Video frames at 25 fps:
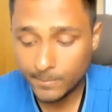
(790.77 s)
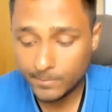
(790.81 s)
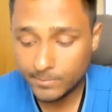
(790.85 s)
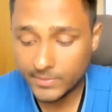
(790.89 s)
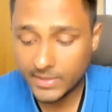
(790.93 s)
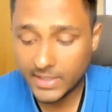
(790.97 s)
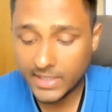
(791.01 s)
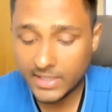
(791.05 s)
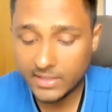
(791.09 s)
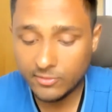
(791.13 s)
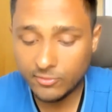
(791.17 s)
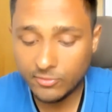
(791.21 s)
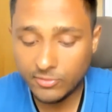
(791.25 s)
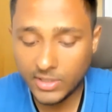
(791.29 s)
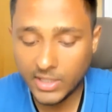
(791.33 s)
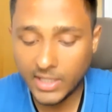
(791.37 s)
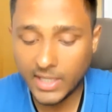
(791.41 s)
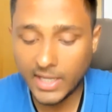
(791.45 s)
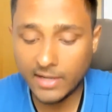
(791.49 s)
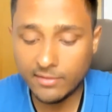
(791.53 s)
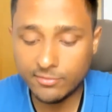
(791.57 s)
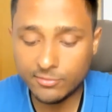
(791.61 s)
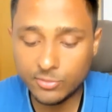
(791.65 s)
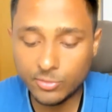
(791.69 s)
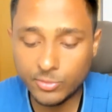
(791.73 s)
then we
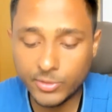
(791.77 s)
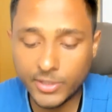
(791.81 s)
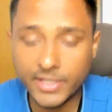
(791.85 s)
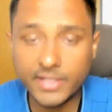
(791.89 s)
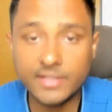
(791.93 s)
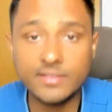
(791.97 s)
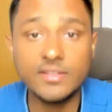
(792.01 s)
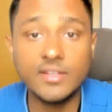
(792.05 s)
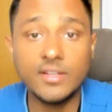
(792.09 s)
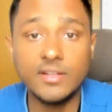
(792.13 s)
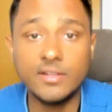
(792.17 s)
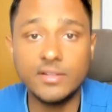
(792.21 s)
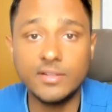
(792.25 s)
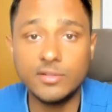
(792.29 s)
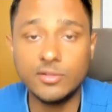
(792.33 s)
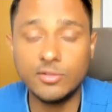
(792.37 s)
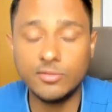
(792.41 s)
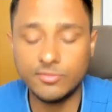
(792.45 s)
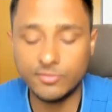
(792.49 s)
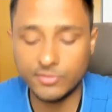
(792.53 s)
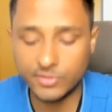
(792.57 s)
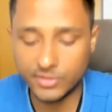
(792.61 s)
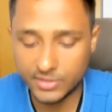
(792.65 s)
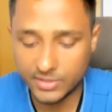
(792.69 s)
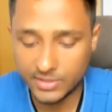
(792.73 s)
have to take shelter
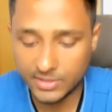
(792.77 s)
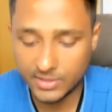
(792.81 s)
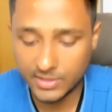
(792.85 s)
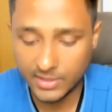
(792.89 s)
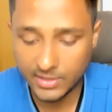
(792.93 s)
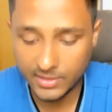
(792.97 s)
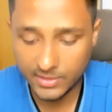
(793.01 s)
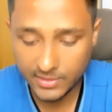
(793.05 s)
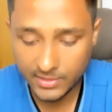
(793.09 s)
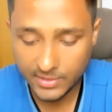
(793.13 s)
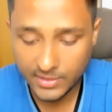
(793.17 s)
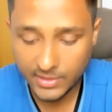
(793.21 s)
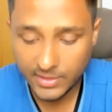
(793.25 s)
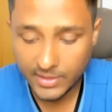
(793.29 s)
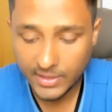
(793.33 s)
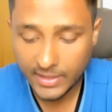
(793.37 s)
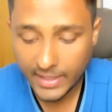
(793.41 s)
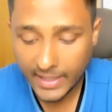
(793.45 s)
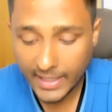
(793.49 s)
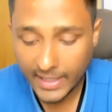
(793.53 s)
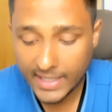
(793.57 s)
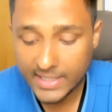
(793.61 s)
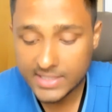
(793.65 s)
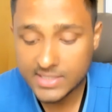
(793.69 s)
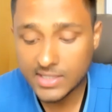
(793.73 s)
of Krishna,
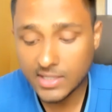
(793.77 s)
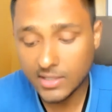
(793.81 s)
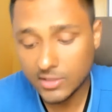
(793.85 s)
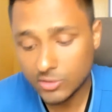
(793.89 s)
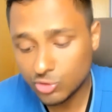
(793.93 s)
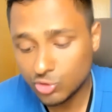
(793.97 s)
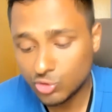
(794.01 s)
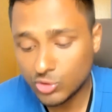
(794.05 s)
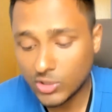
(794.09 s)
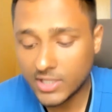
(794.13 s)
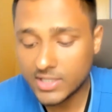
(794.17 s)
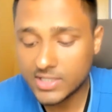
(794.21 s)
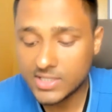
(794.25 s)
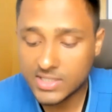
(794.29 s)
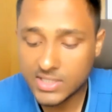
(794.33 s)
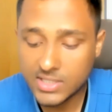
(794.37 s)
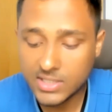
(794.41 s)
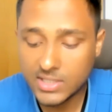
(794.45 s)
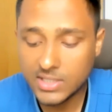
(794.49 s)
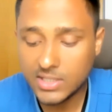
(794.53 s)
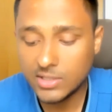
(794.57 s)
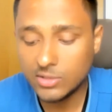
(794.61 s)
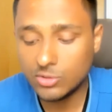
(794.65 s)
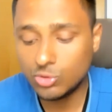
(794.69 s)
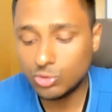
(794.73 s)
as Arjuna is
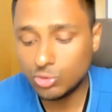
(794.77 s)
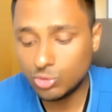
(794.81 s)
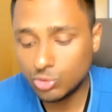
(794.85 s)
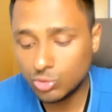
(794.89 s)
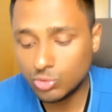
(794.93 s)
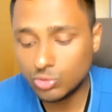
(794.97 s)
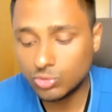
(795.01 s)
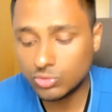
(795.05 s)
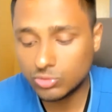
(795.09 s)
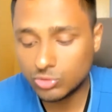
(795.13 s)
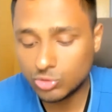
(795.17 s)
seeking to do.